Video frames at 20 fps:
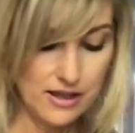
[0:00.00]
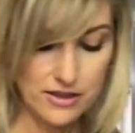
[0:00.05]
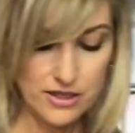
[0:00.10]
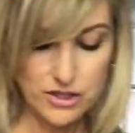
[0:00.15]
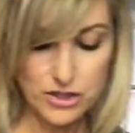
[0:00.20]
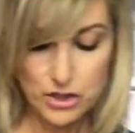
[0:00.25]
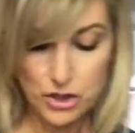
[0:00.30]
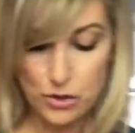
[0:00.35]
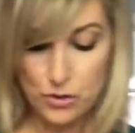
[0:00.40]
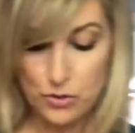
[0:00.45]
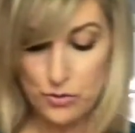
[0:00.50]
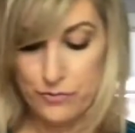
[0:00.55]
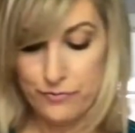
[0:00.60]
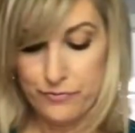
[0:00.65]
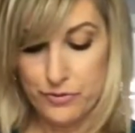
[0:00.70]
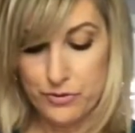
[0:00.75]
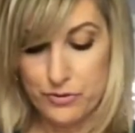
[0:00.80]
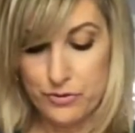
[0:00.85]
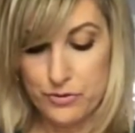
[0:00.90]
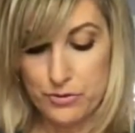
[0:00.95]
The
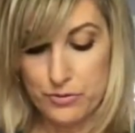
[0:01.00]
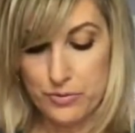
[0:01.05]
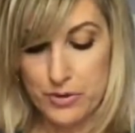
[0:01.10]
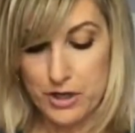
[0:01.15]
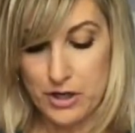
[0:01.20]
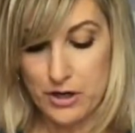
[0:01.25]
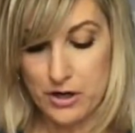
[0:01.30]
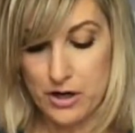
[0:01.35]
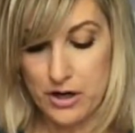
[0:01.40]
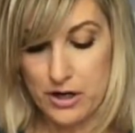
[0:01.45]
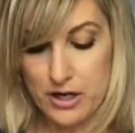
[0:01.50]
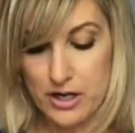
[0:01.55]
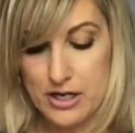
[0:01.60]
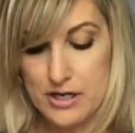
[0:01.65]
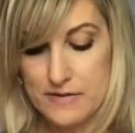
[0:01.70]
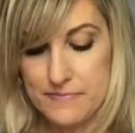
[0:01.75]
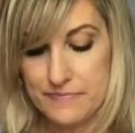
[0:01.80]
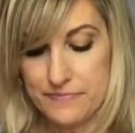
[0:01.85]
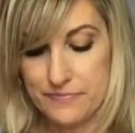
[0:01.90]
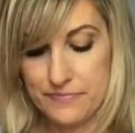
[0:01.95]
tofu
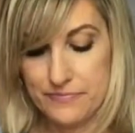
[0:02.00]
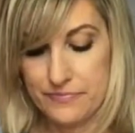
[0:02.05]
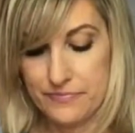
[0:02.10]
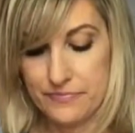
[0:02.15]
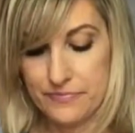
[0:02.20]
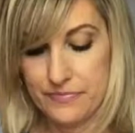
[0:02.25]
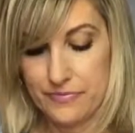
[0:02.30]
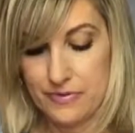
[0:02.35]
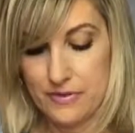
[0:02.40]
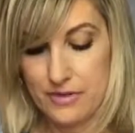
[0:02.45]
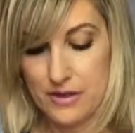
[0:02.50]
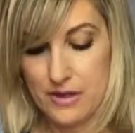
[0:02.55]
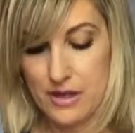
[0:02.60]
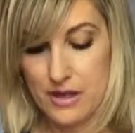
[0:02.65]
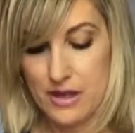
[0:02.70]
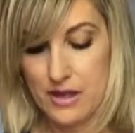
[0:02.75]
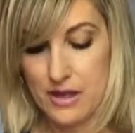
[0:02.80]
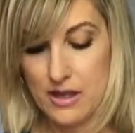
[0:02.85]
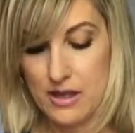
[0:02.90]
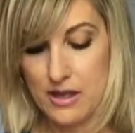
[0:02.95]
ricotta.
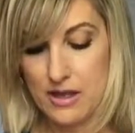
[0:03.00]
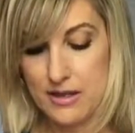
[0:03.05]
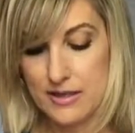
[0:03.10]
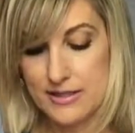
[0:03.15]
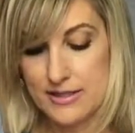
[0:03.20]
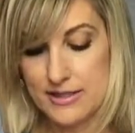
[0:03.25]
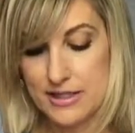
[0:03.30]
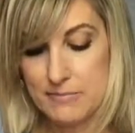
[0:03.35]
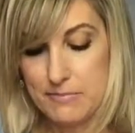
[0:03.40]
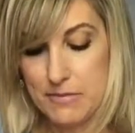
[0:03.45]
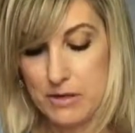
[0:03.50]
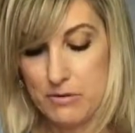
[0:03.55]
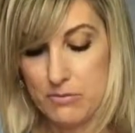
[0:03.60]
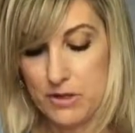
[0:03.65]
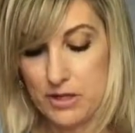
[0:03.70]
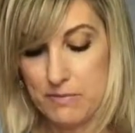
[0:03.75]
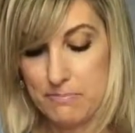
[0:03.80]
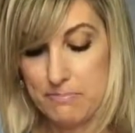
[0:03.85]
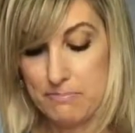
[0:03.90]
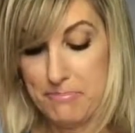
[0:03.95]
It's gonna be a
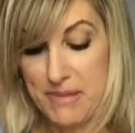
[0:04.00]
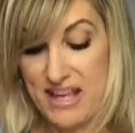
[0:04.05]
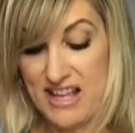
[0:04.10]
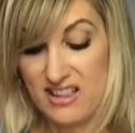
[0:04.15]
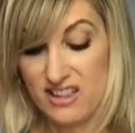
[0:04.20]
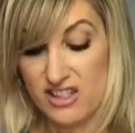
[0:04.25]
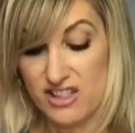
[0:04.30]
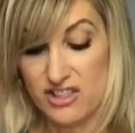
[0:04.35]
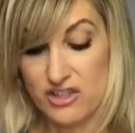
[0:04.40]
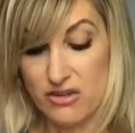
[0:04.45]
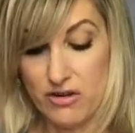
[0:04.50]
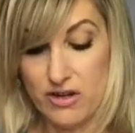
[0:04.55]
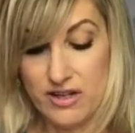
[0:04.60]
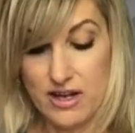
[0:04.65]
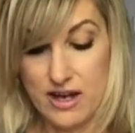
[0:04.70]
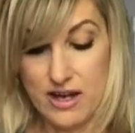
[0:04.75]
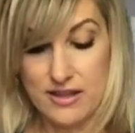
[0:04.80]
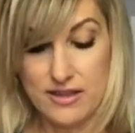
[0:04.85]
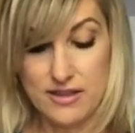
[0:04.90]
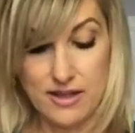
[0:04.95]
really big
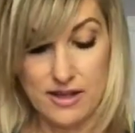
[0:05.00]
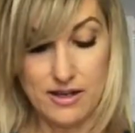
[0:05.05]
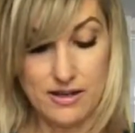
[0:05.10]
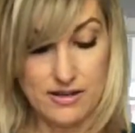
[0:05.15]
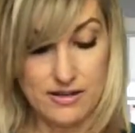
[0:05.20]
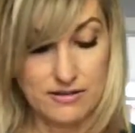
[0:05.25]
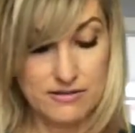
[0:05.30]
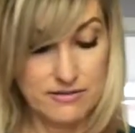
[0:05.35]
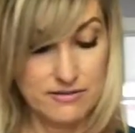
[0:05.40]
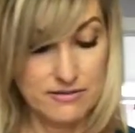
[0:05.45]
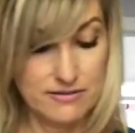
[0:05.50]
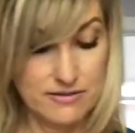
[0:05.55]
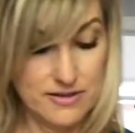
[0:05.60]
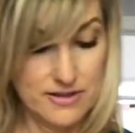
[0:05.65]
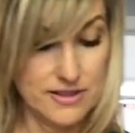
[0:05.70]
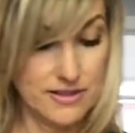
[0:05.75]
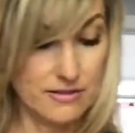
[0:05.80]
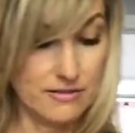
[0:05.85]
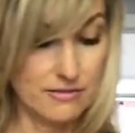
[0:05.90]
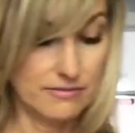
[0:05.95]
lasagna, I think.
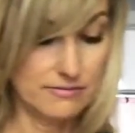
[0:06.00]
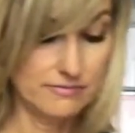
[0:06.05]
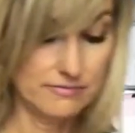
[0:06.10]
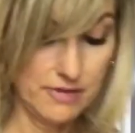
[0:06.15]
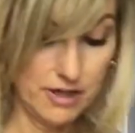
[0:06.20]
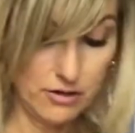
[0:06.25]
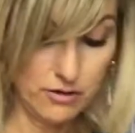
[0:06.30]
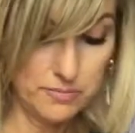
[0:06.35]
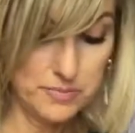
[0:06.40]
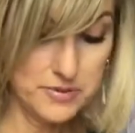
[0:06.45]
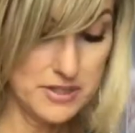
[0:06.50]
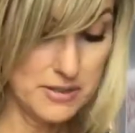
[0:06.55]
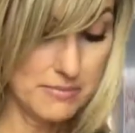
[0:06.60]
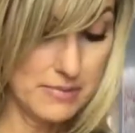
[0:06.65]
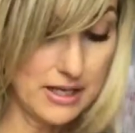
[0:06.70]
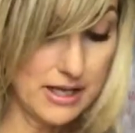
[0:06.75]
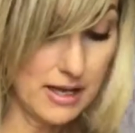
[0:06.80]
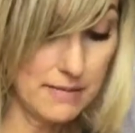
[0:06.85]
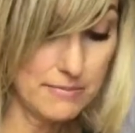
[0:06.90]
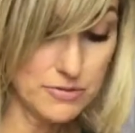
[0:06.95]
So I hope
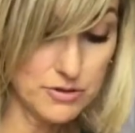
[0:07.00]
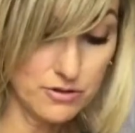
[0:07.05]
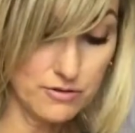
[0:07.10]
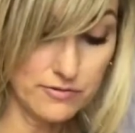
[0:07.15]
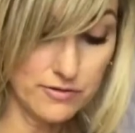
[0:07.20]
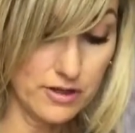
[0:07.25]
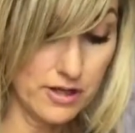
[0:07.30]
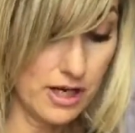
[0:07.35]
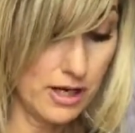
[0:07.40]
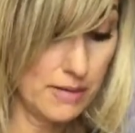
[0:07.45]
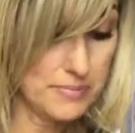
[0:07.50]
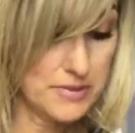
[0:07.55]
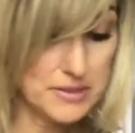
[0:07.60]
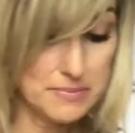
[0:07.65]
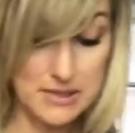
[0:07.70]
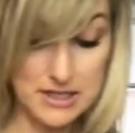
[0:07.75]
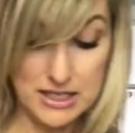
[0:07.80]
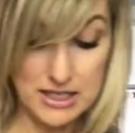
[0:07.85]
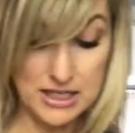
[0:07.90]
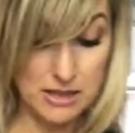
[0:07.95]
somebody comes over and helps
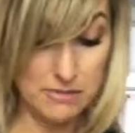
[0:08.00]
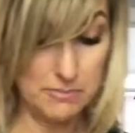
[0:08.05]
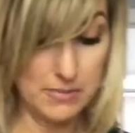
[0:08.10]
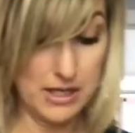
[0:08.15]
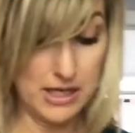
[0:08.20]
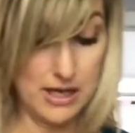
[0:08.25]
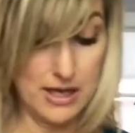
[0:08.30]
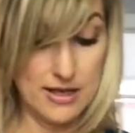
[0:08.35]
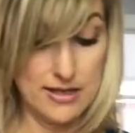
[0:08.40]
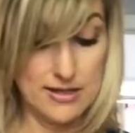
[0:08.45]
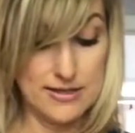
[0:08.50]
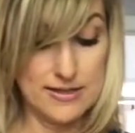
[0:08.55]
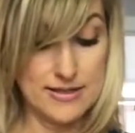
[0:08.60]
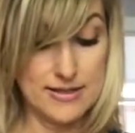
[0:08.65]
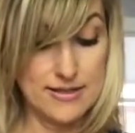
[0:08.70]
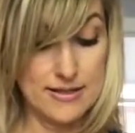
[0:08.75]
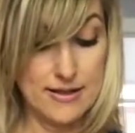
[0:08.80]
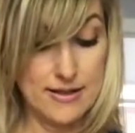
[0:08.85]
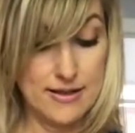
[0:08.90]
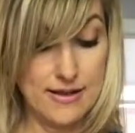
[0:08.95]
me eat it
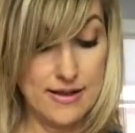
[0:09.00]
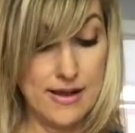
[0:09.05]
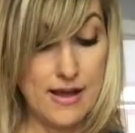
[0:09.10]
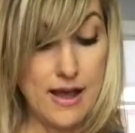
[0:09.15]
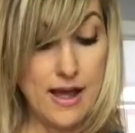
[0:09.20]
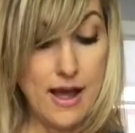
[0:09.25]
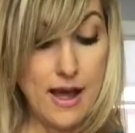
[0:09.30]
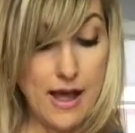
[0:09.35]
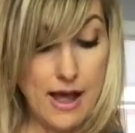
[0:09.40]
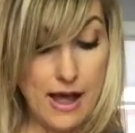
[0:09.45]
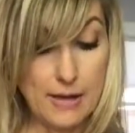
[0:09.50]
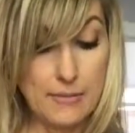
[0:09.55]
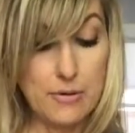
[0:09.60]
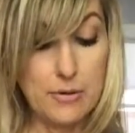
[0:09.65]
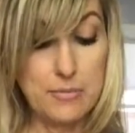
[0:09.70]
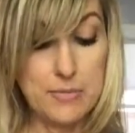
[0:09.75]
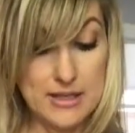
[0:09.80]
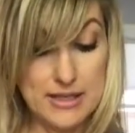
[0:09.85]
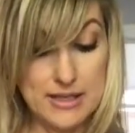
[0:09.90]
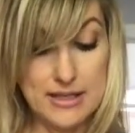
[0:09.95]
because I will
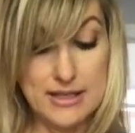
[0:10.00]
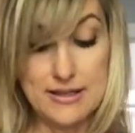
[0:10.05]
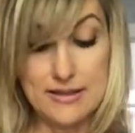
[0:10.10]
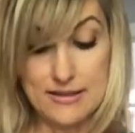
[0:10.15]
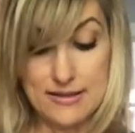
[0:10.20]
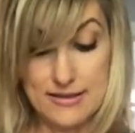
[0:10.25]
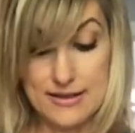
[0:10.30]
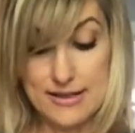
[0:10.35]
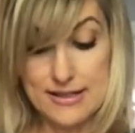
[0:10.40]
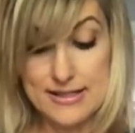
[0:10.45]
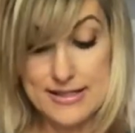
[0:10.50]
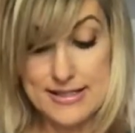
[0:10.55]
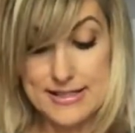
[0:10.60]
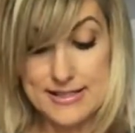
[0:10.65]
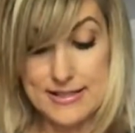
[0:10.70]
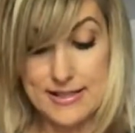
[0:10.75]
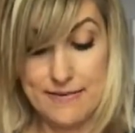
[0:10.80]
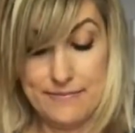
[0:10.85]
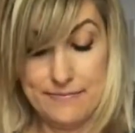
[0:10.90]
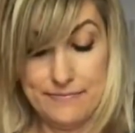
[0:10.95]
be eating
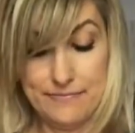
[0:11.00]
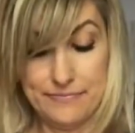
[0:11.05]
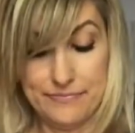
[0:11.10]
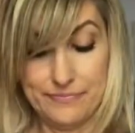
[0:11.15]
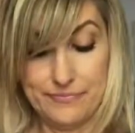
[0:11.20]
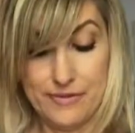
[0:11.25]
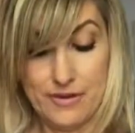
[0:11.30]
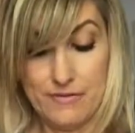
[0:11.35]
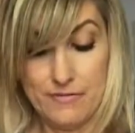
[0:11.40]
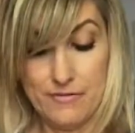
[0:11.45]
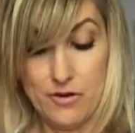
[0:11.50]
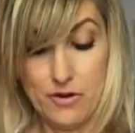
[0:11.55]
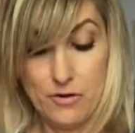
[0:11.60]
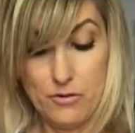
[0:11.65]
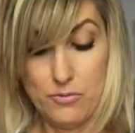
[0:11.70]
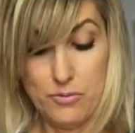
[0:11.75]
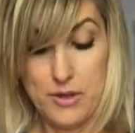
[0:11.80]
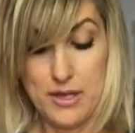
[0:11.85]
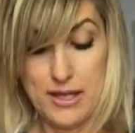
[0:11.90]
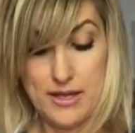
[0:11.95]
this for a
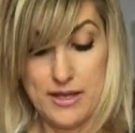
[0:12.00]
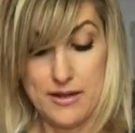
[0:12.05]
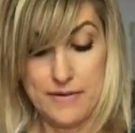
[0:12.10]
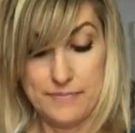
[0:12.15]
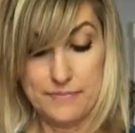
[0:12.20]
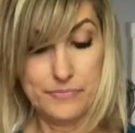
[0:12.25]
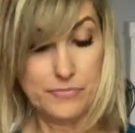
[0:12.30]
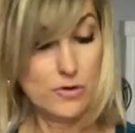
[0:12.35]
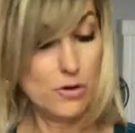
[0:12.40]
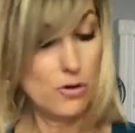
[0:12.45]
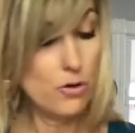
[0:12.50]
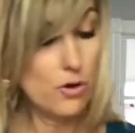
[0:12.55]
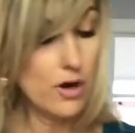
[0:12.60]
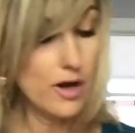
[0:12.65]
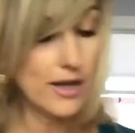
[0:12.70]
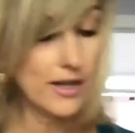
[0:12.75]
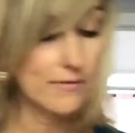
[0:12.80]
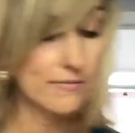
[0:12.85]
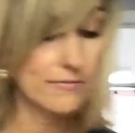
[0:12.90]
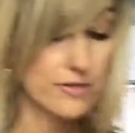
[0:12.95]
week. Or
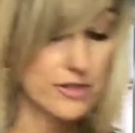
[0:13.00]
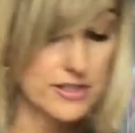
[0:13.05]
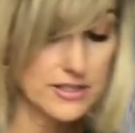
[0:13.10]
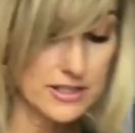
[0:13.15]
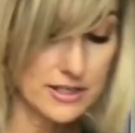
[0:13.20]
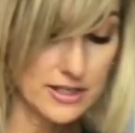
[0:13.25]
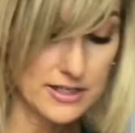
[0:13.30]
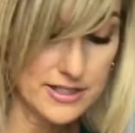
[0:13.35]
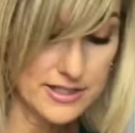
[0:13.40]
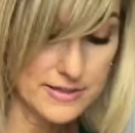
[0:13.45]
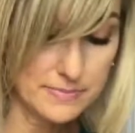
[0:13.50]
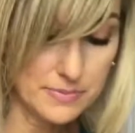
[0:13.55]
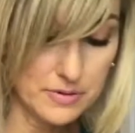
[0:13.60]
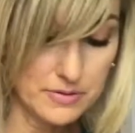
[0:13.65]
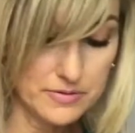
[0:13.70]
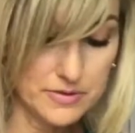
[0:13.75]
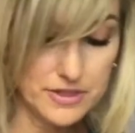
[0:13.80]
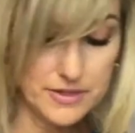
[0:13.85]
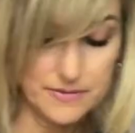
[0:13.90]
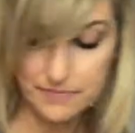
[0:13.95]
I could freeze it, I
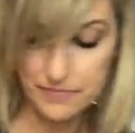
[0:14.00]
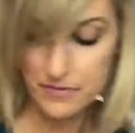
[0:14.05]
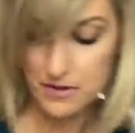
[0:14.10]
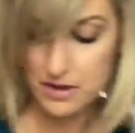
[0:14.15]
suppose.